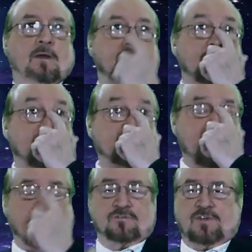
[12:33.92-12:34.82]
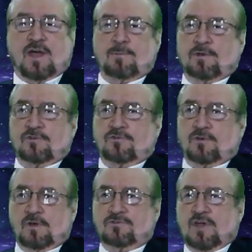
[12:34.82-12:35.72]
Next, I establish,
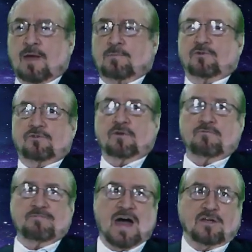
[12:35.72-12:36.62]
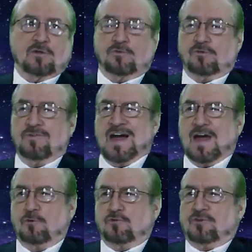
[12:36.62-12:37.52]
establish the values of
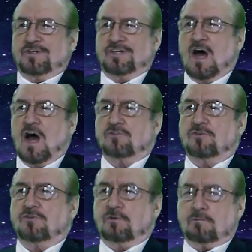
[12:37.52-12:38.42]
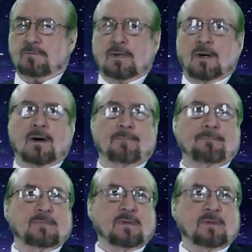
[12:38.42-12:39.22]
hydrogen and oxygen, um,